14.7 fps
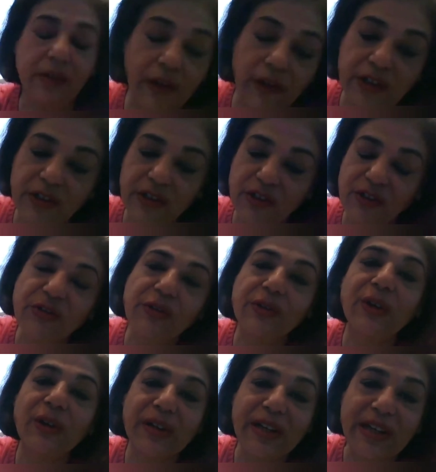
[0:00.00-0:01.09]
Lotus
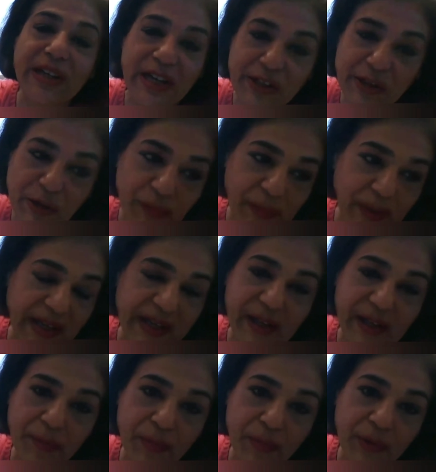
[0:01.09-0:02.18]
through Neev
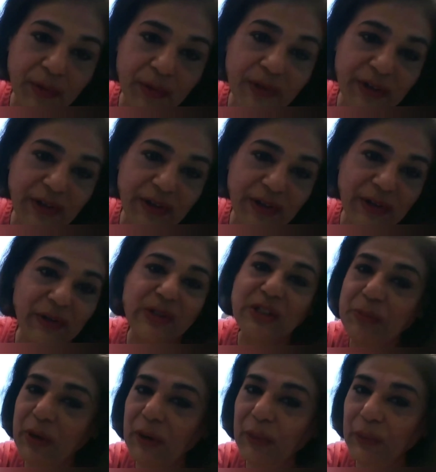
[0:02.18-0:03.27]
B. Kapoor,
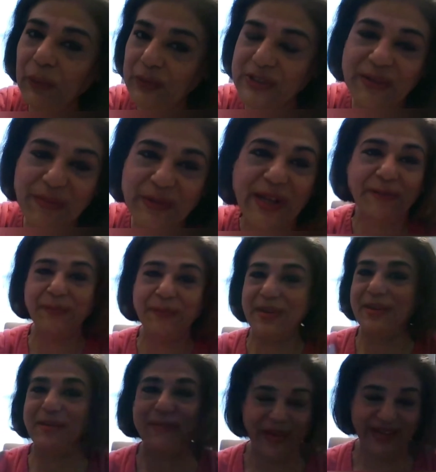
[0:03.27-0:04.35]
who's super awesome,
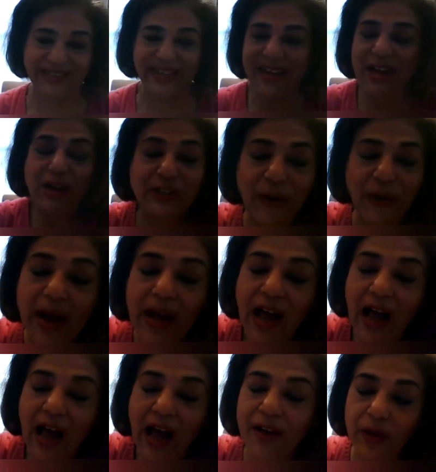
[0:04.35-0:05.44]
who's helped me
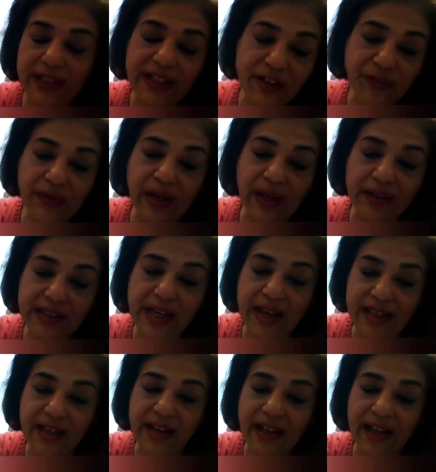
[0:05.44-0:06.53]
amazing. So
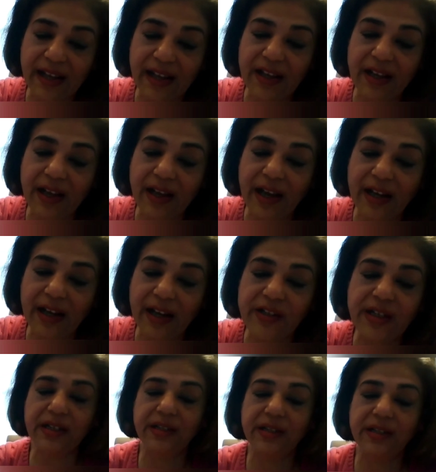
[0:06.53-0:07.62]
I wanted to
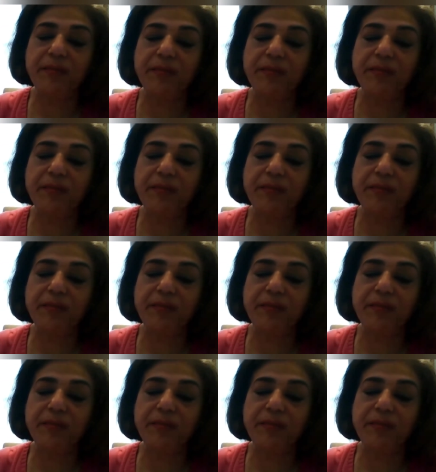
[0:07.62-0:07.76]
say